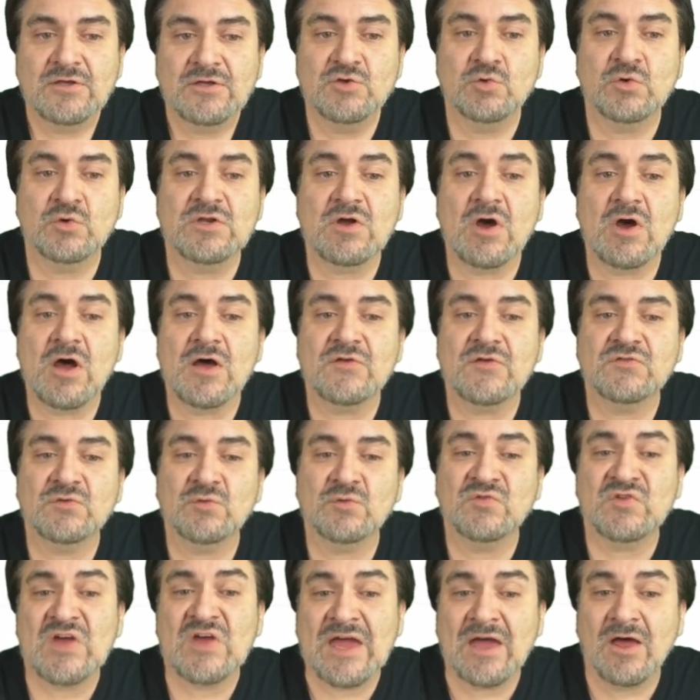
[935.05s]
You can
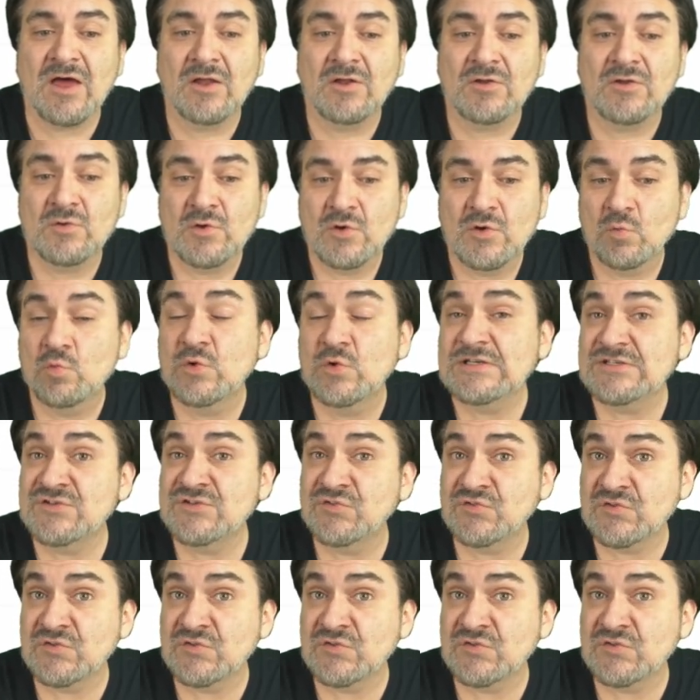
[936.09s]
also tell which